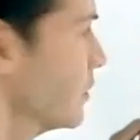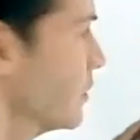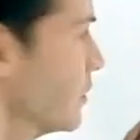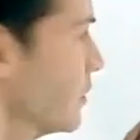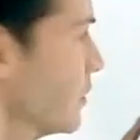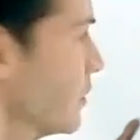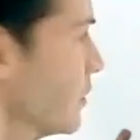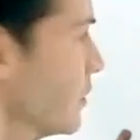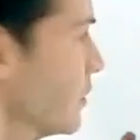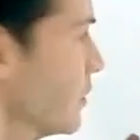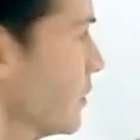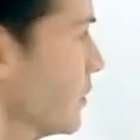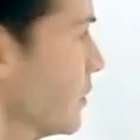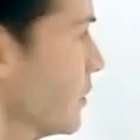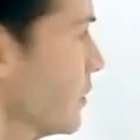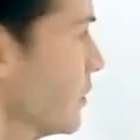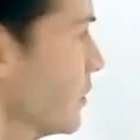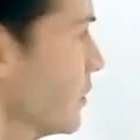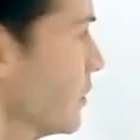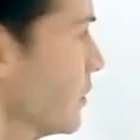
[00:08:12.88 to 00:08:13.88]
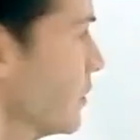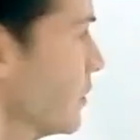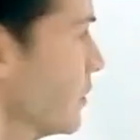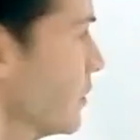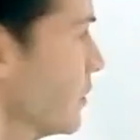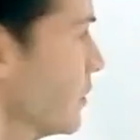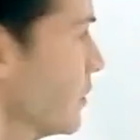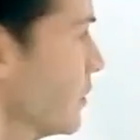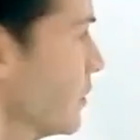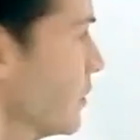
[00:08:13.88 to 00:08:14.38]

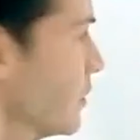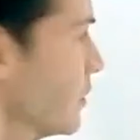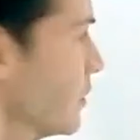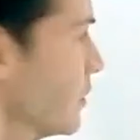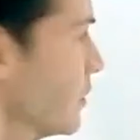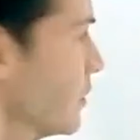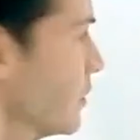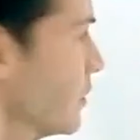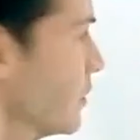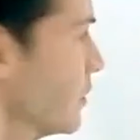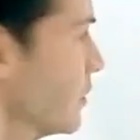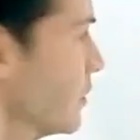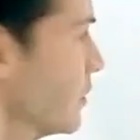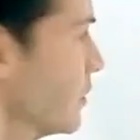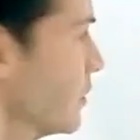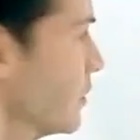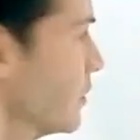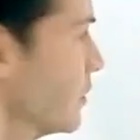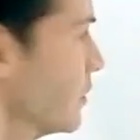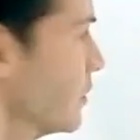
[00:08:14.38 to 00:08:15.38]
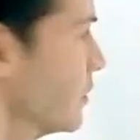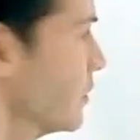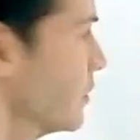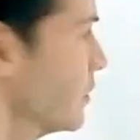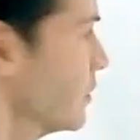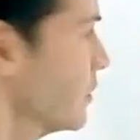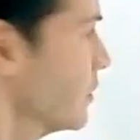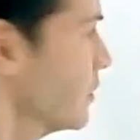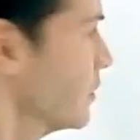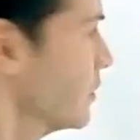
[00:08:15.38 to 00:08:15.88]
This person isn't speaking.